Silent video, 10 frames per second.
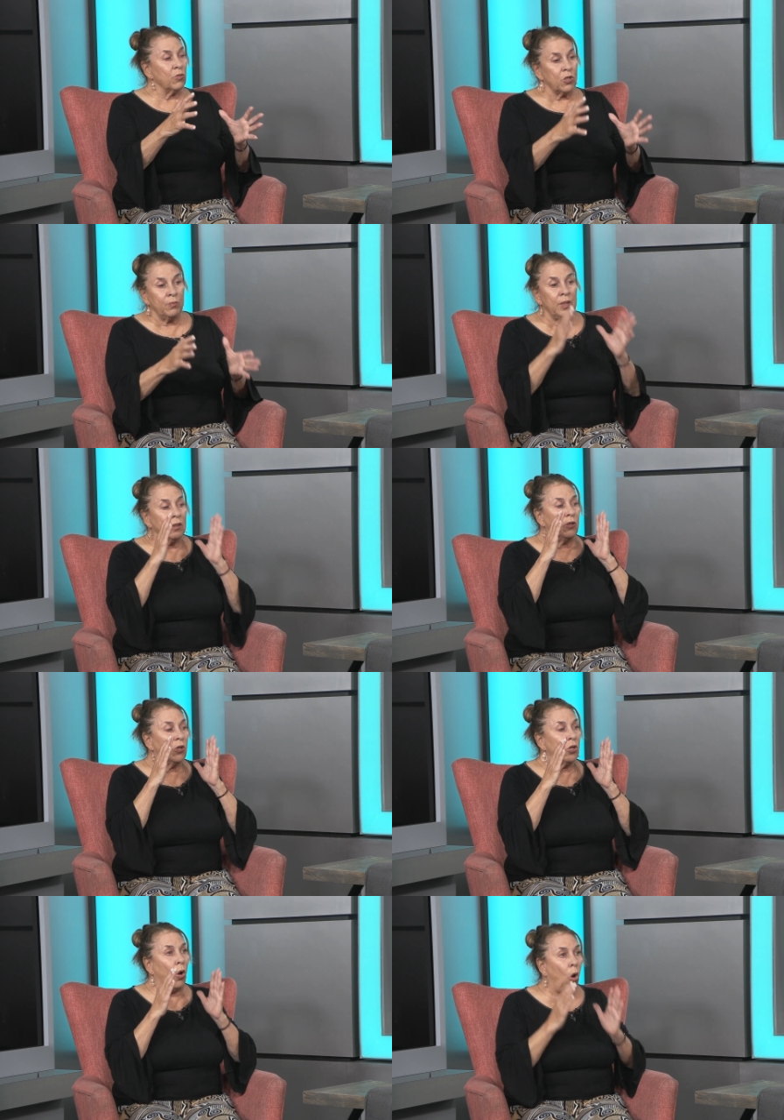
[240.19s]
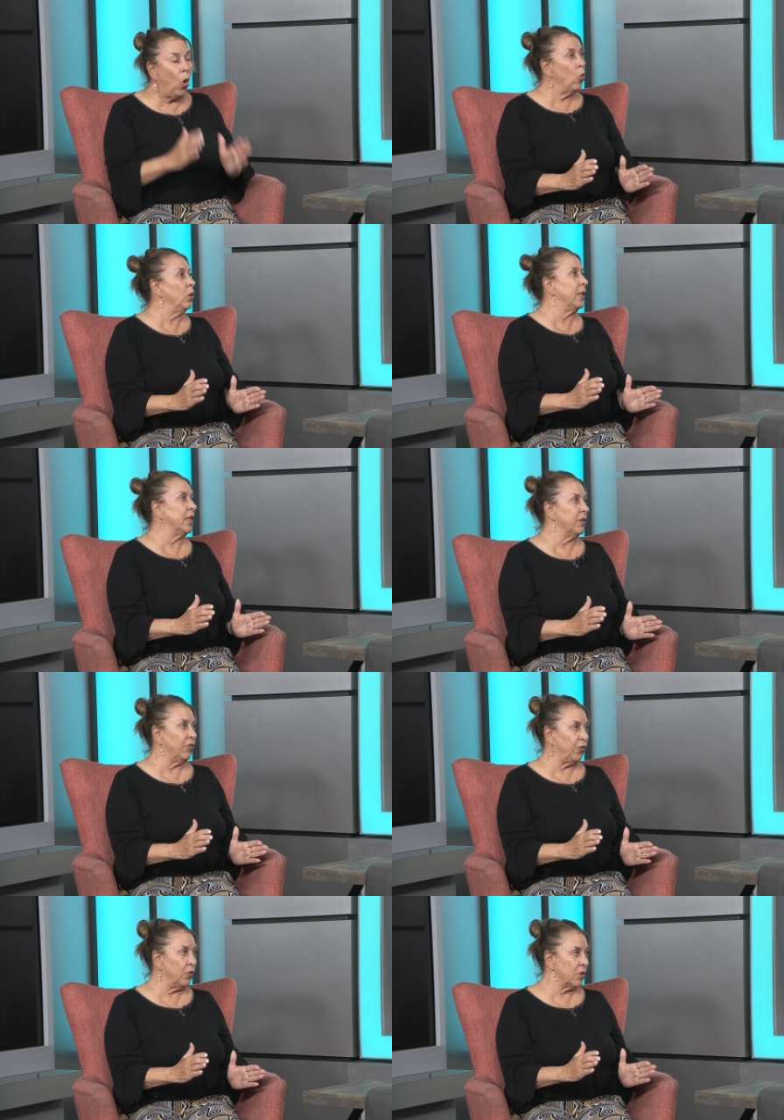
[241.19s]
which meant you could only give a
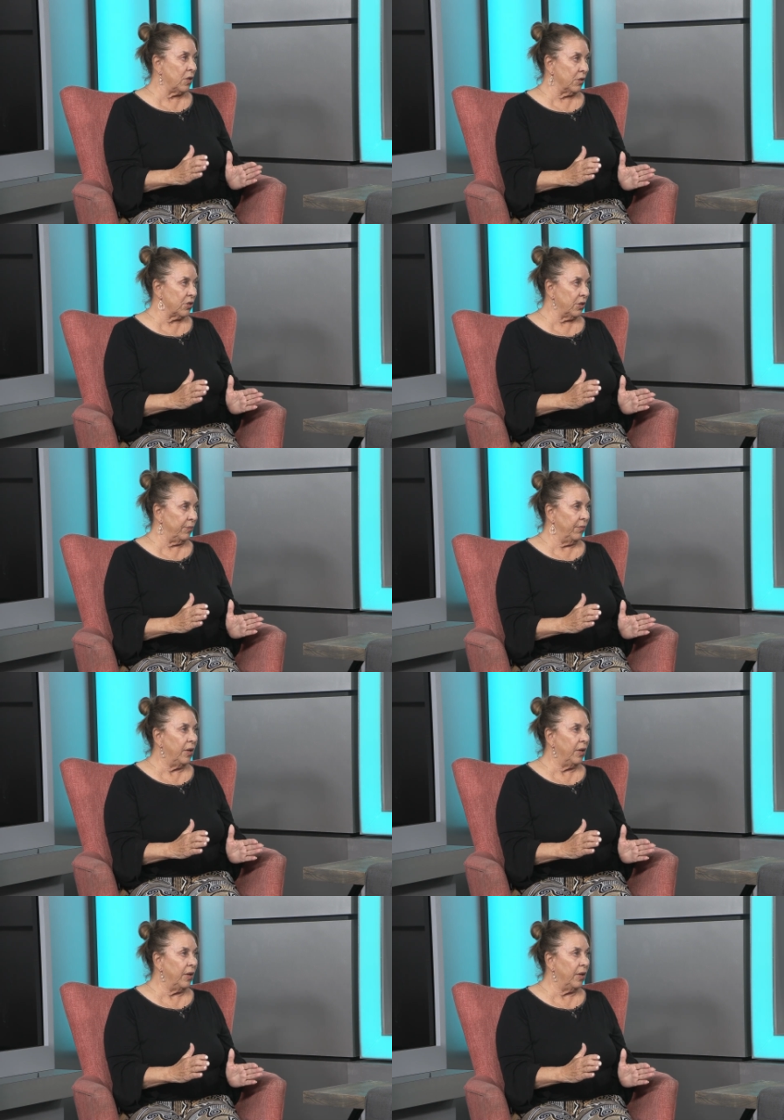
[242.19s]
full scholarship.